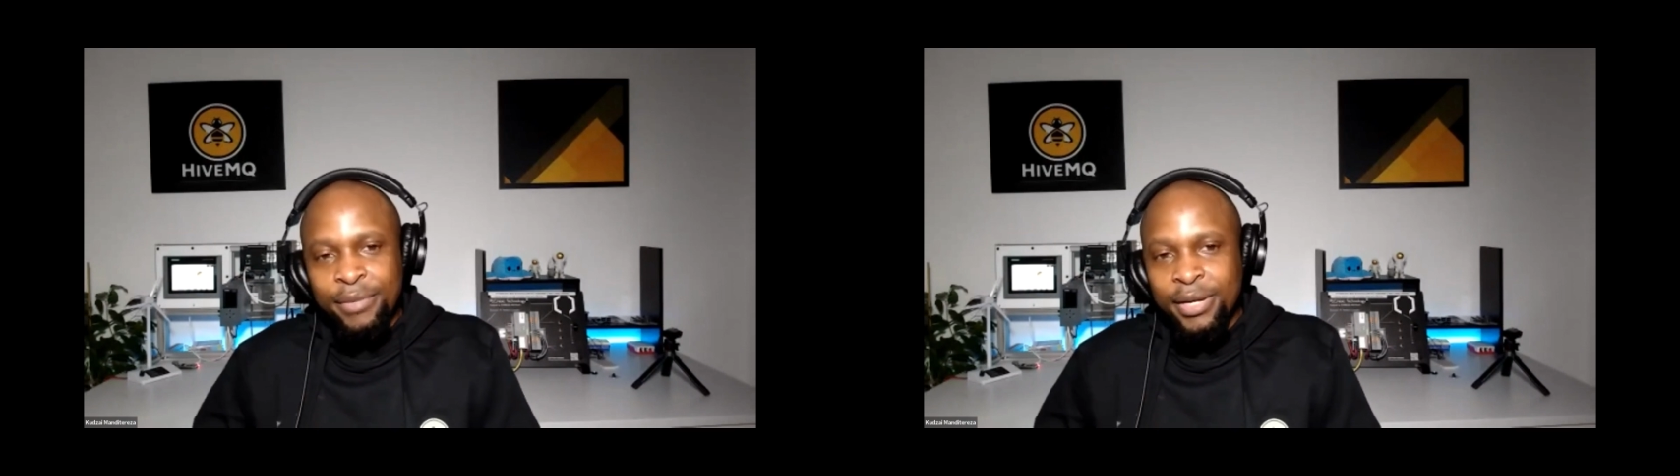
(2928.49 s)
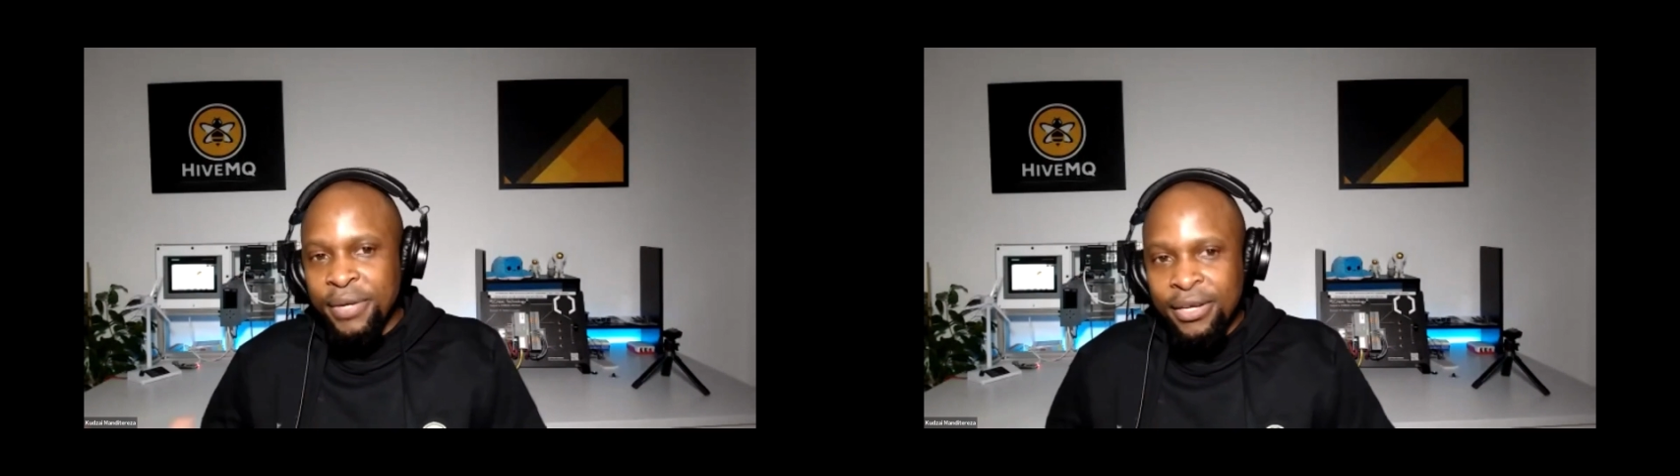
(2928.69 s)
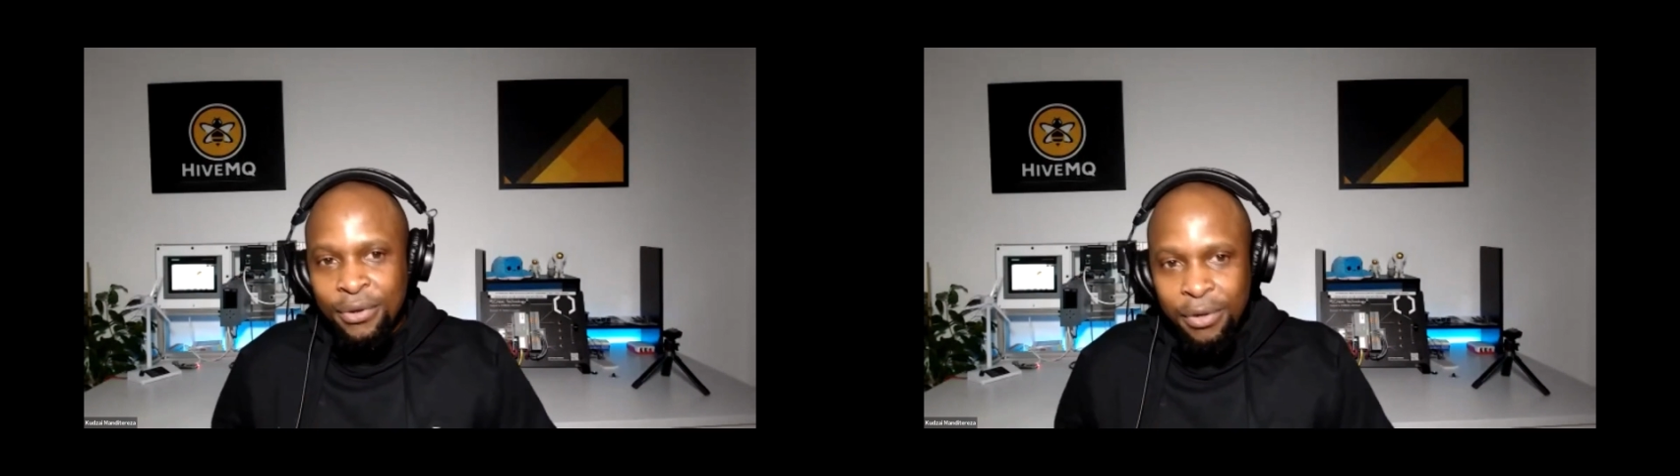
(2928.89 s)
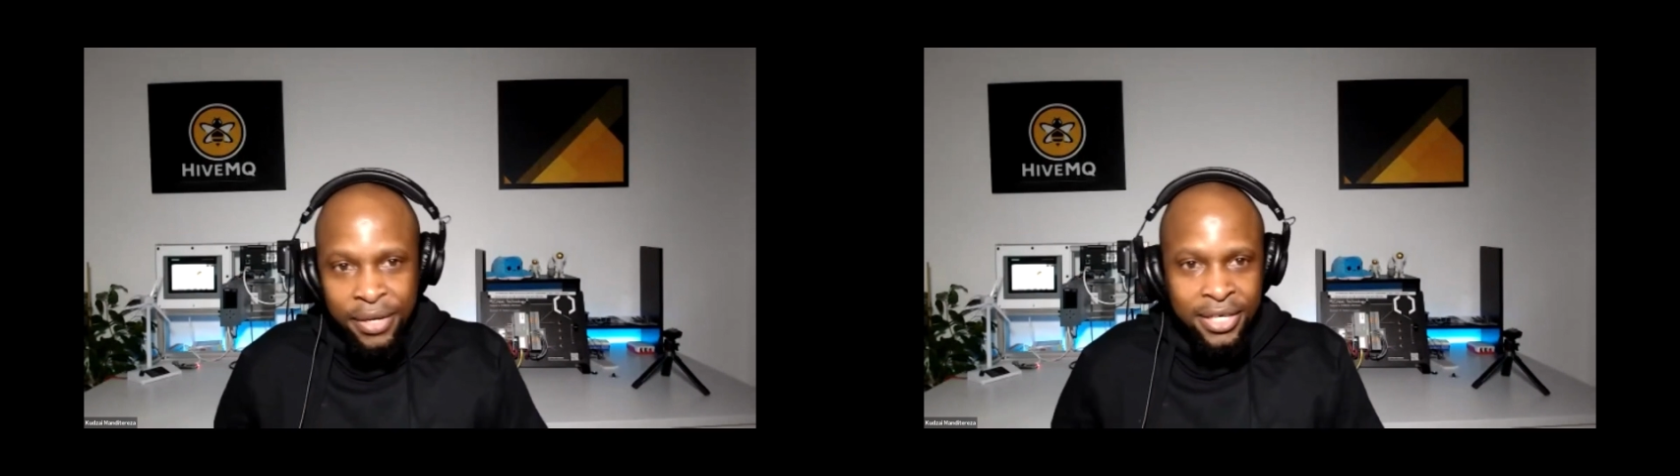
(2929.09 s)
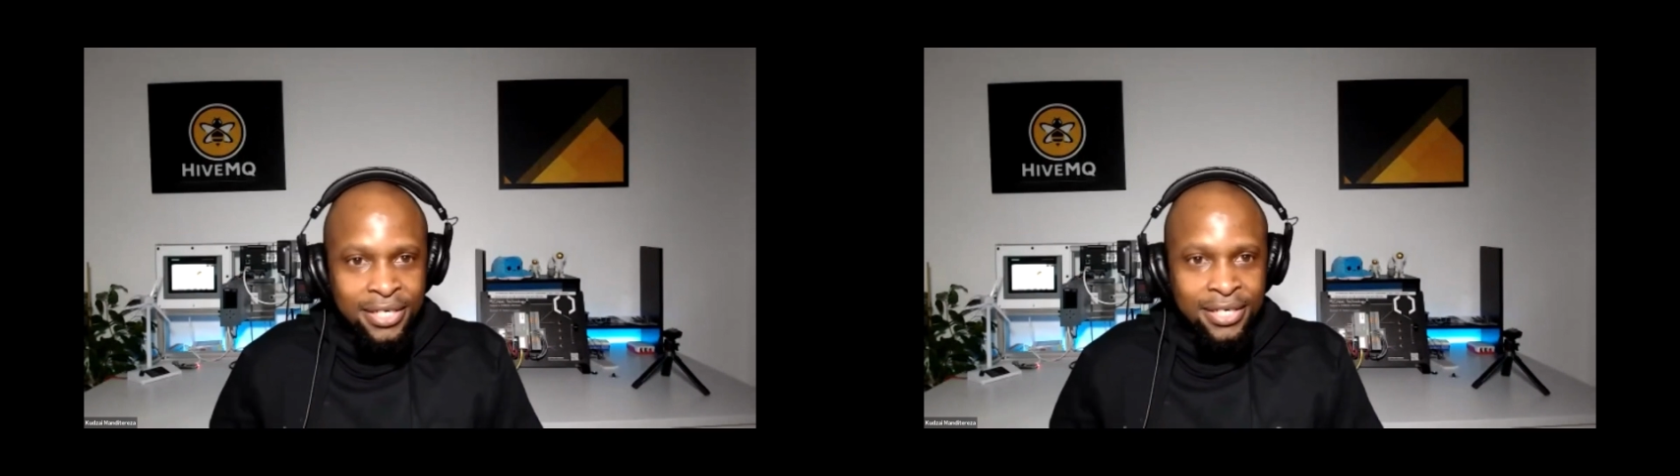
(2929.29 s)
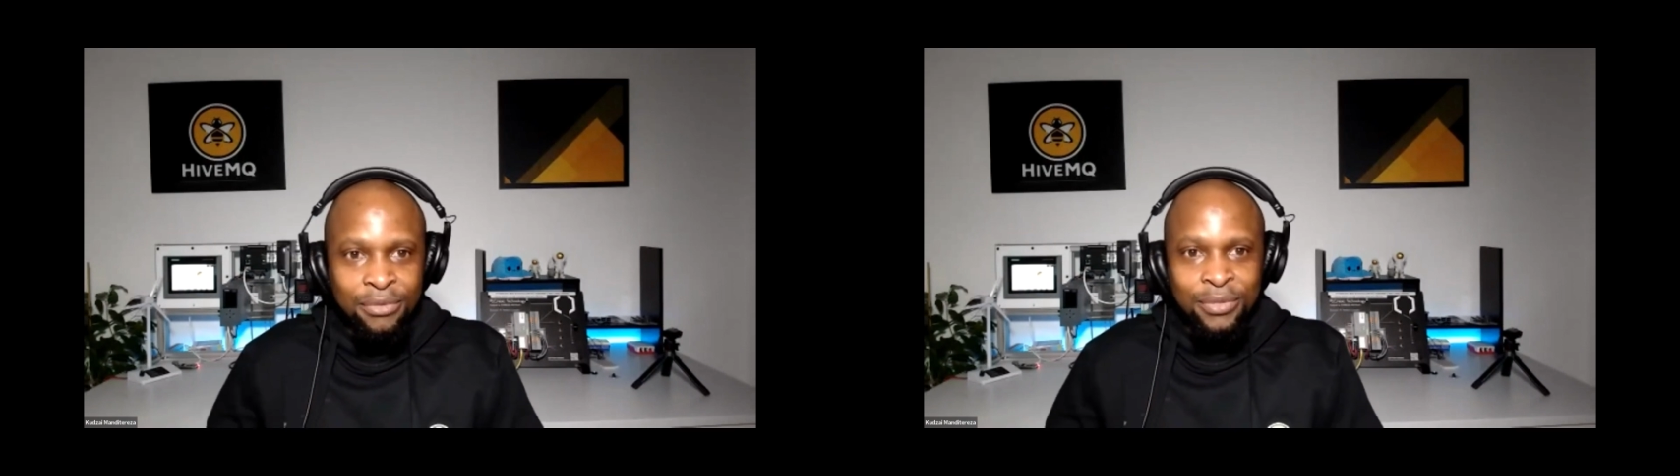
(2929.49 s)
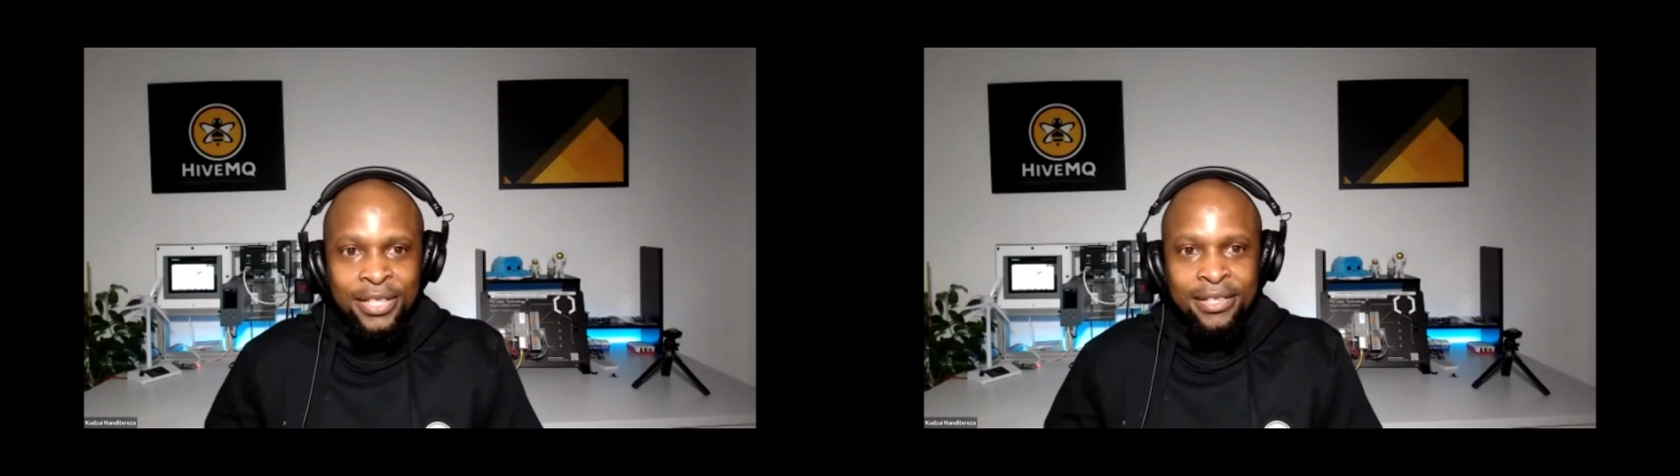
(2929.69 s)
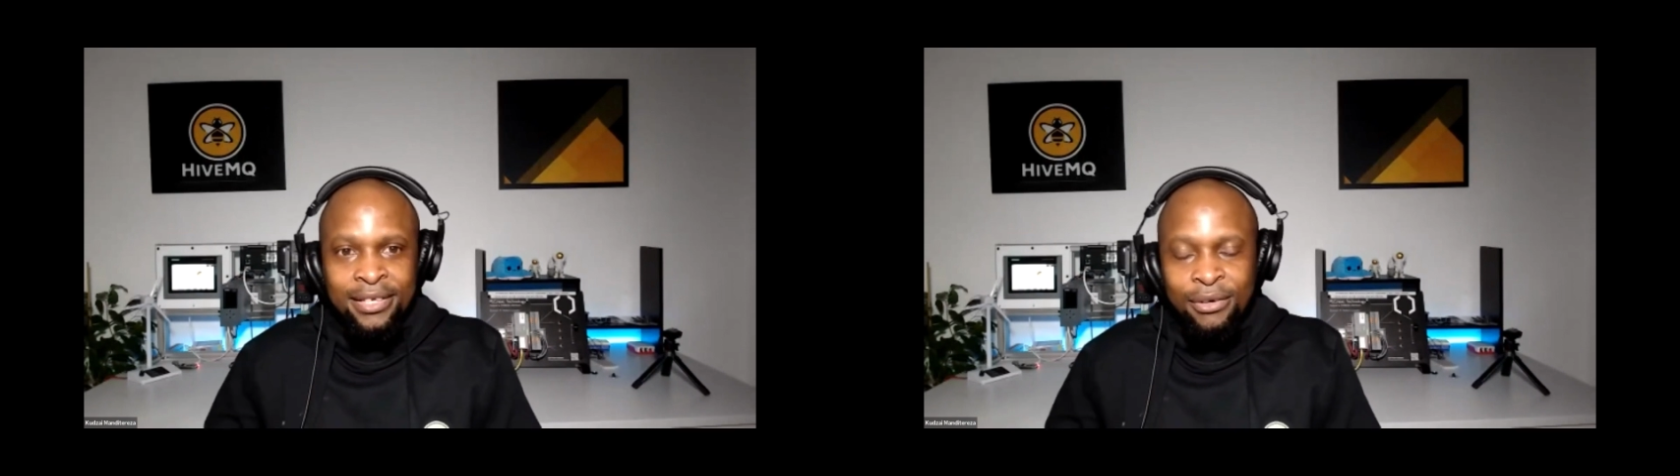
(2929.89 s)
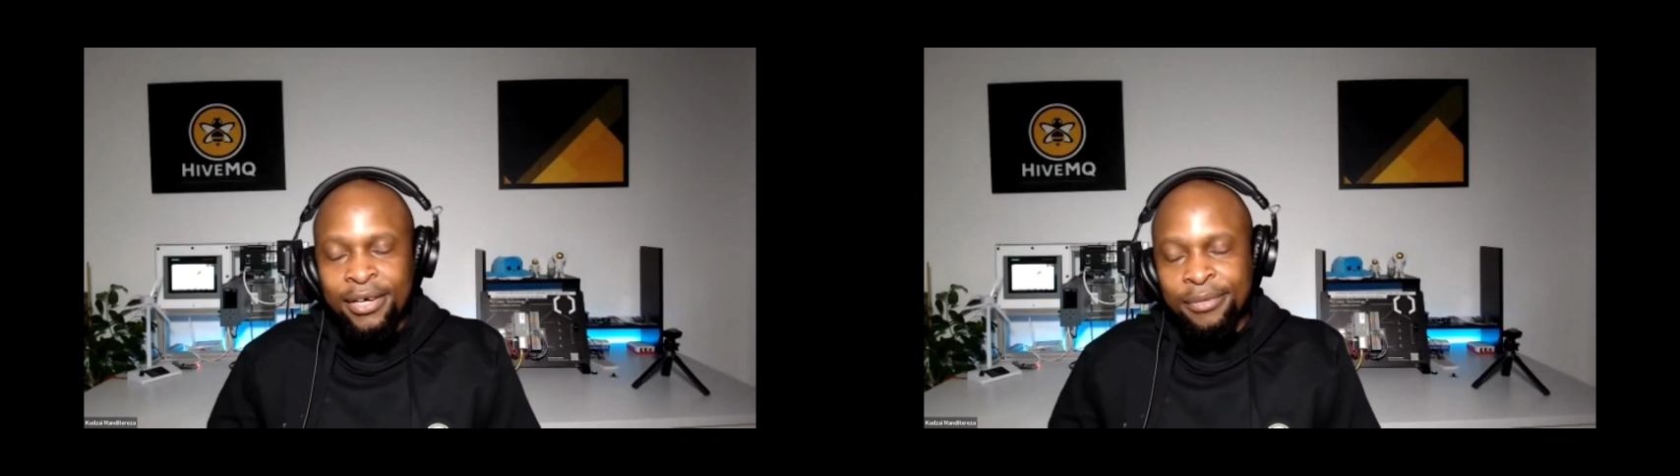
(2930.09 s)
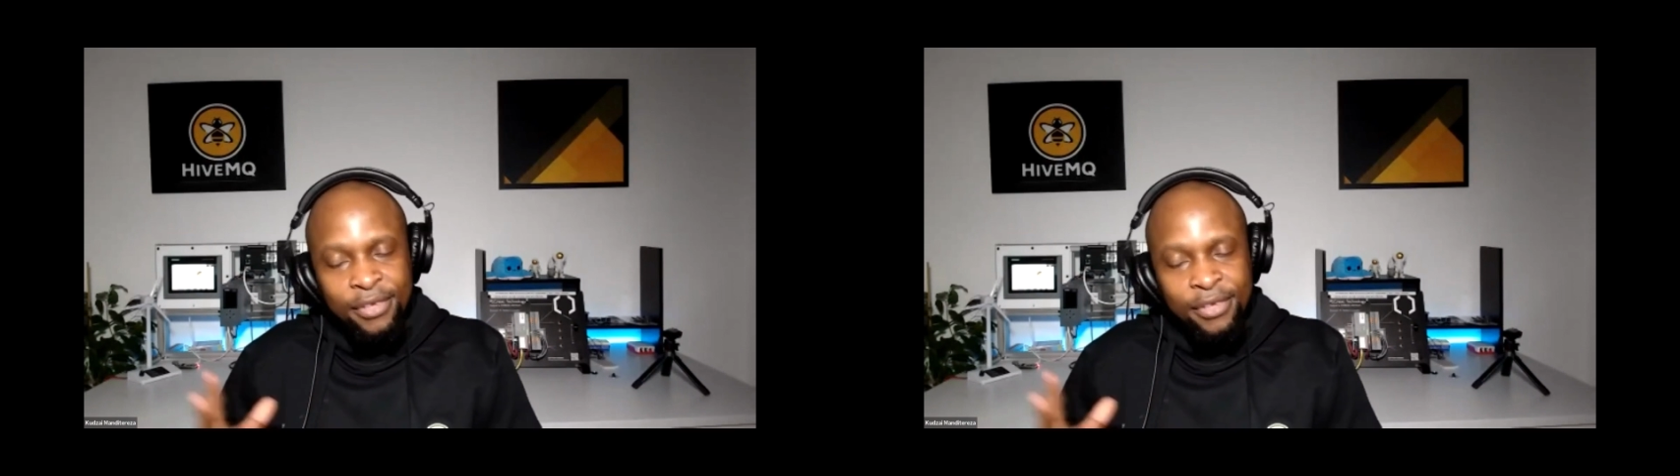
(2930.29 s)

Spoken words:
maybe in combination with things.